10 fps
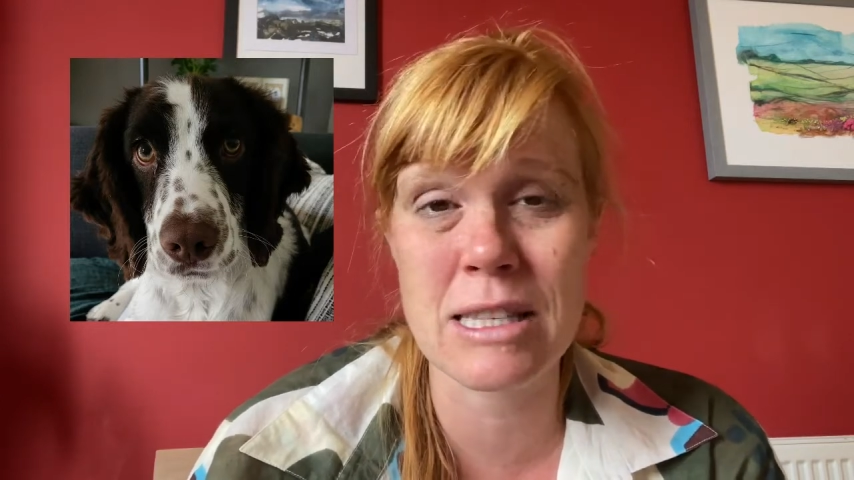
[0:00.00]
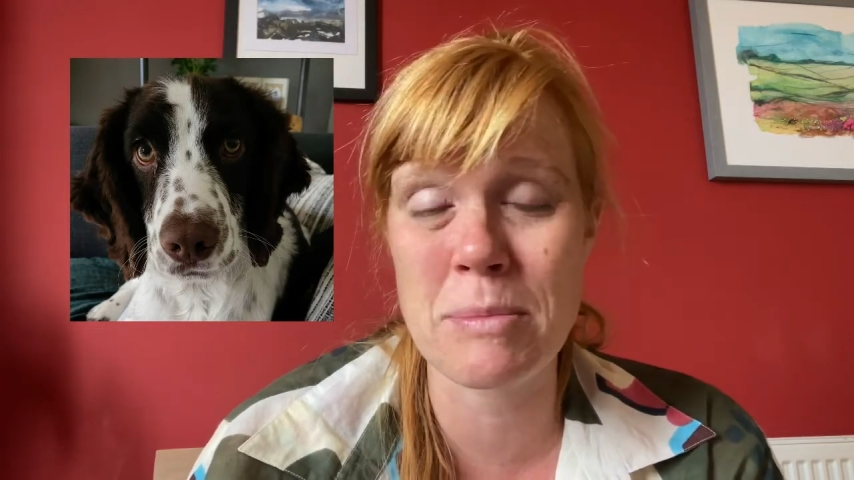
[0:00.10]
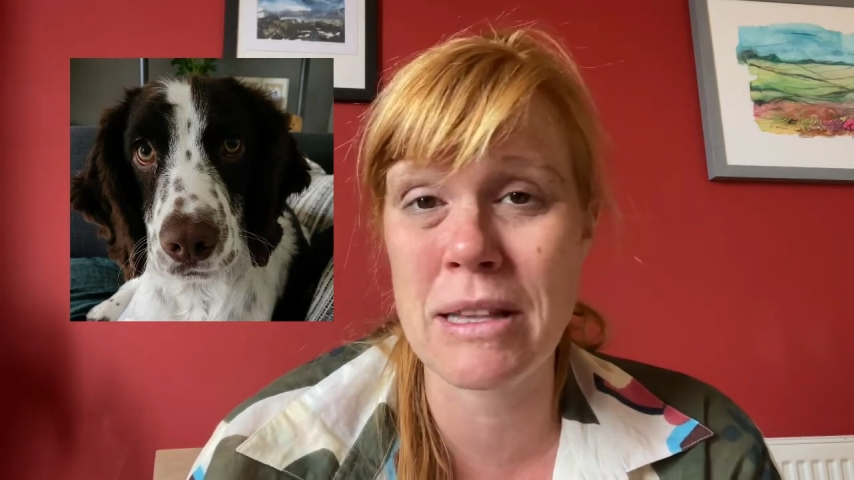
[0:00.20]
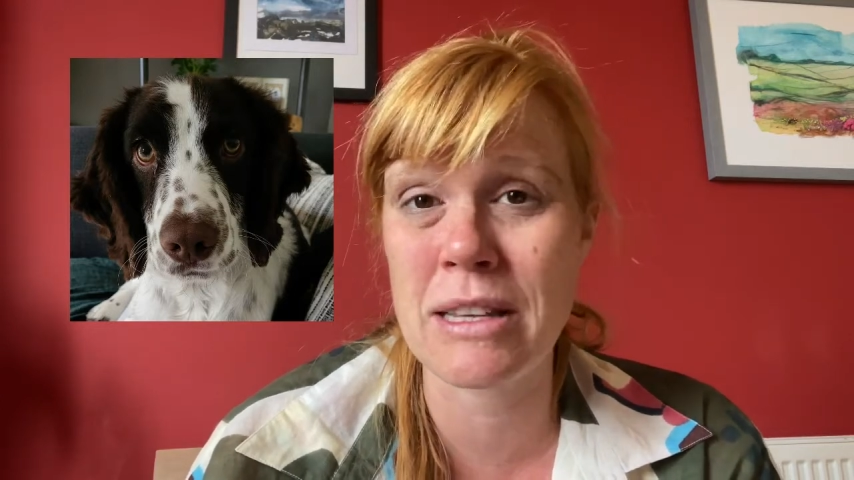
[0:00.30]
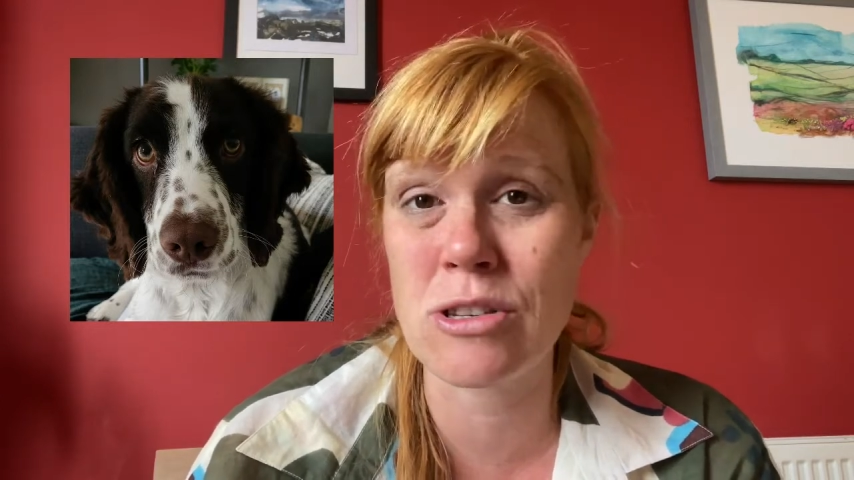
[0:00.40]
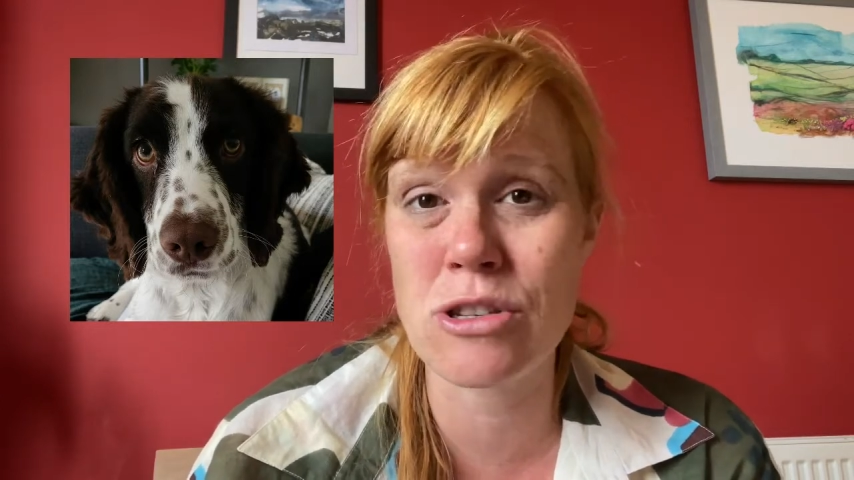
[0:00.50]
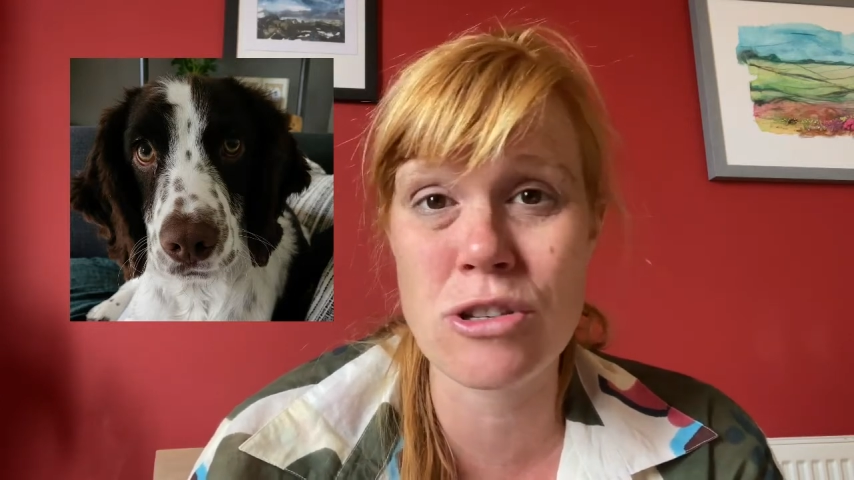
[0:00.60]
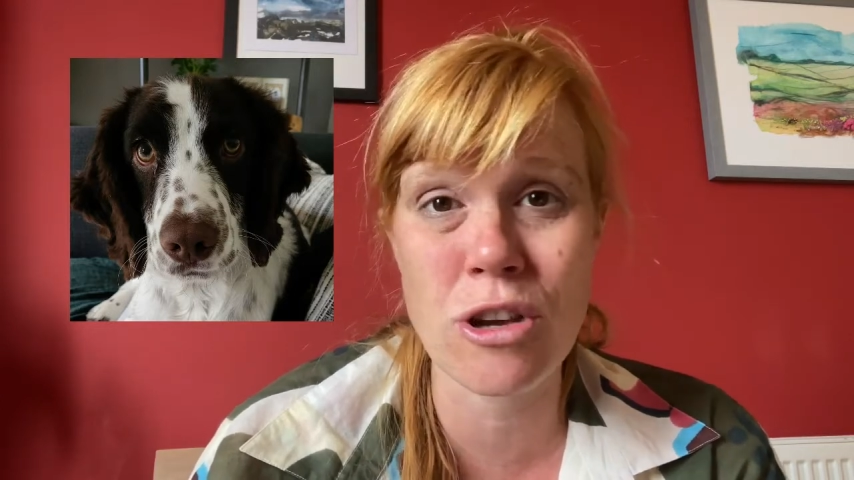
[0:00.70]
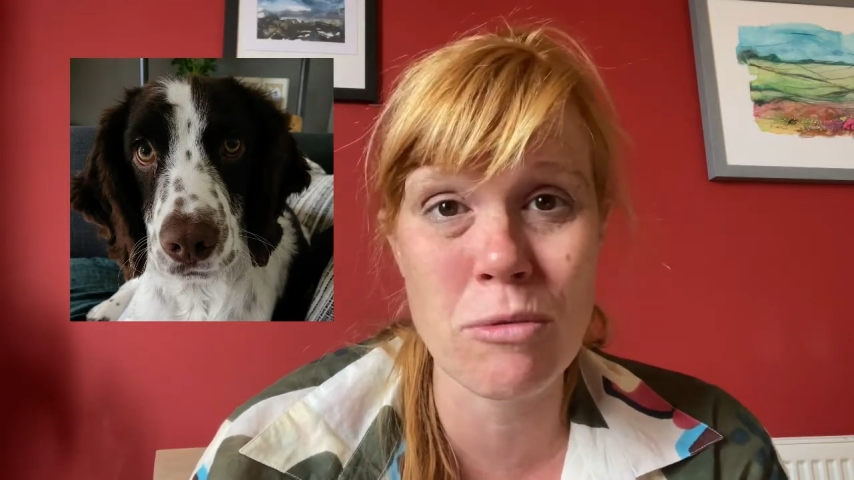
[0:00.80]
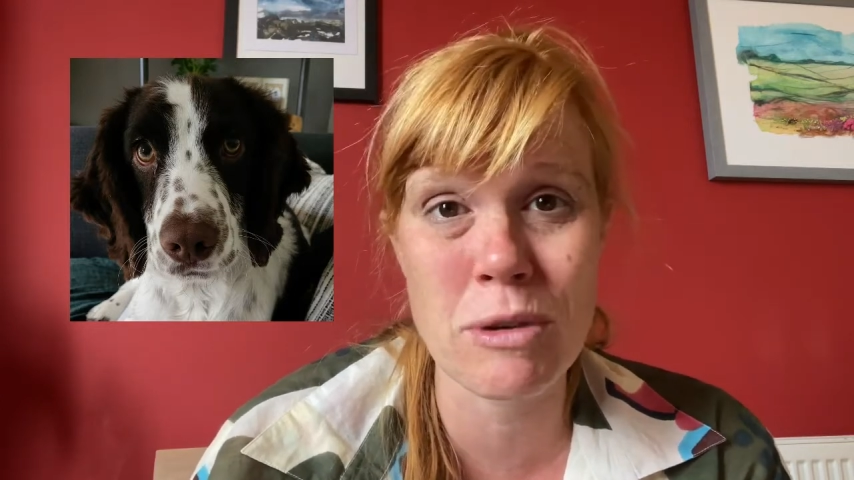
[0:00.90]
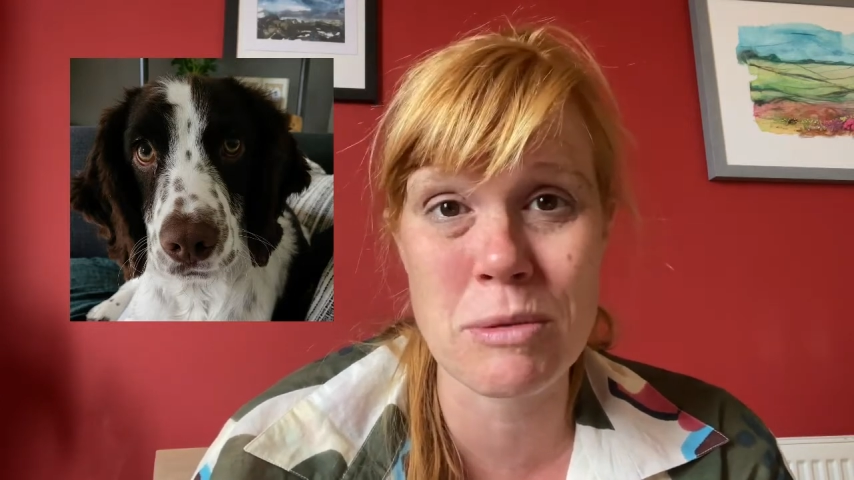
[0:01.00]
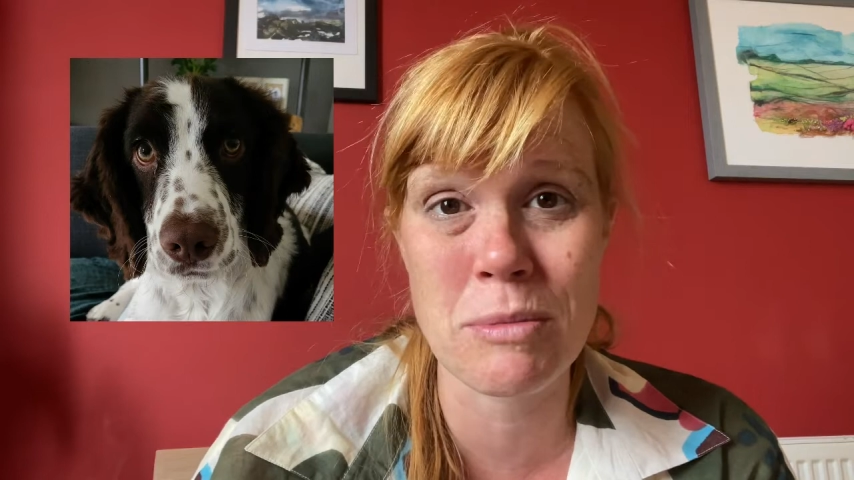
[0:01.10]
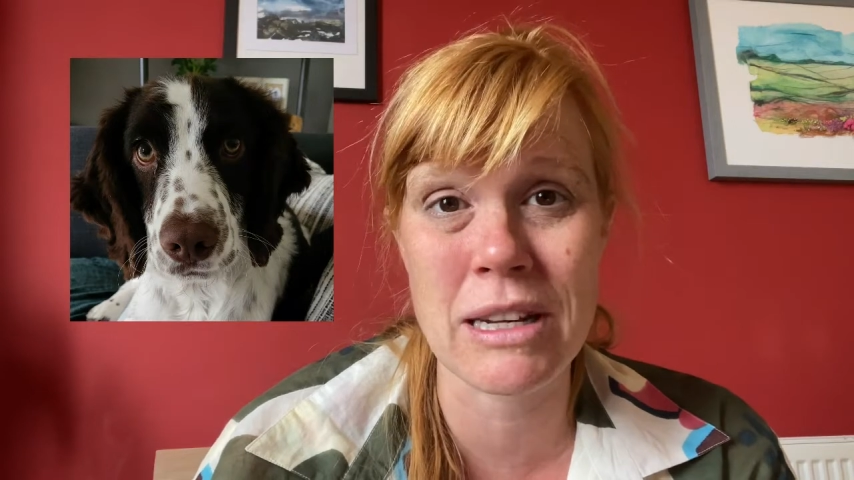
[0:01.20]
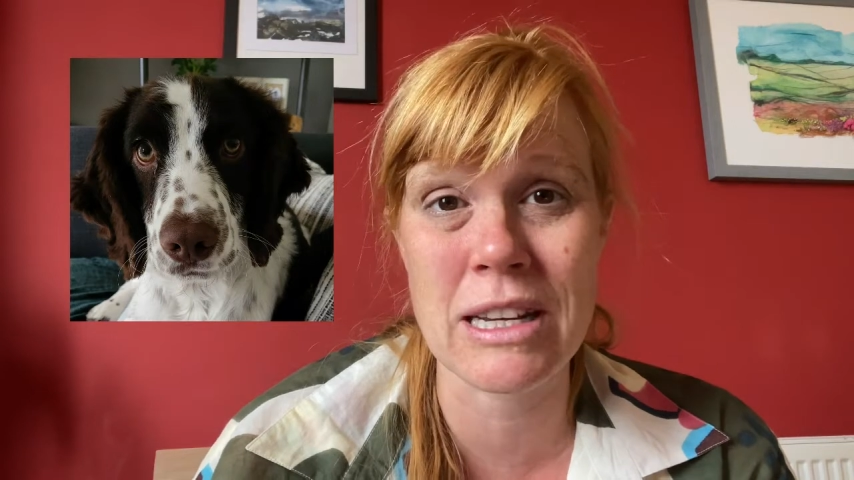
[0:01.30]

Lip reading: spending so much money,